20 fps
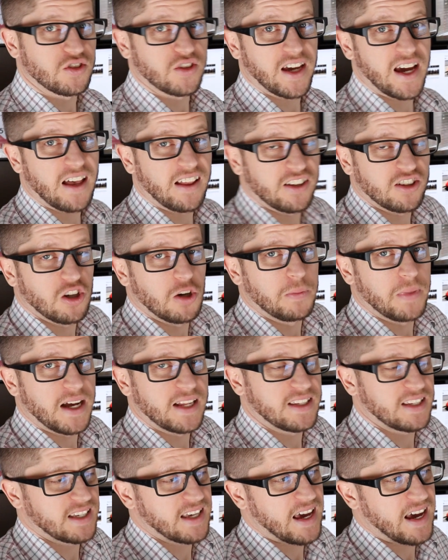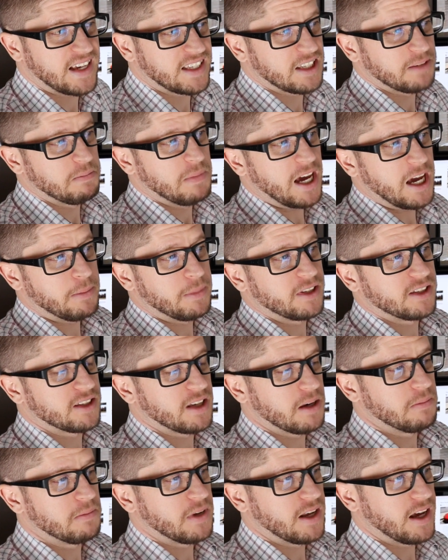So yeah, let's hope that's the case, and maybe
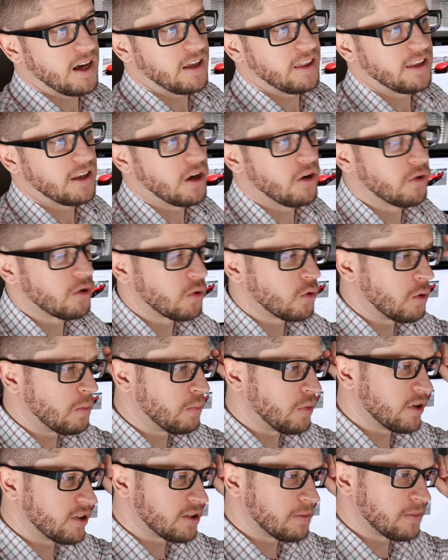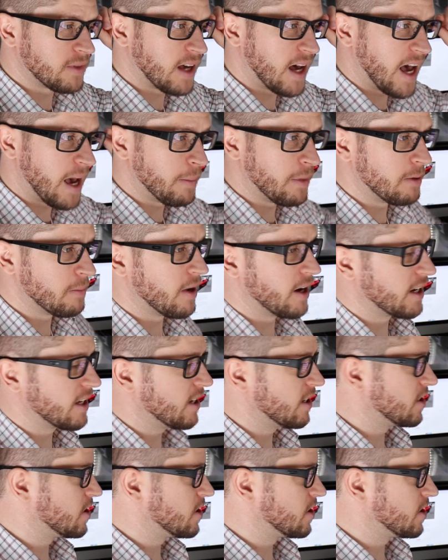someday the owner will put some time and money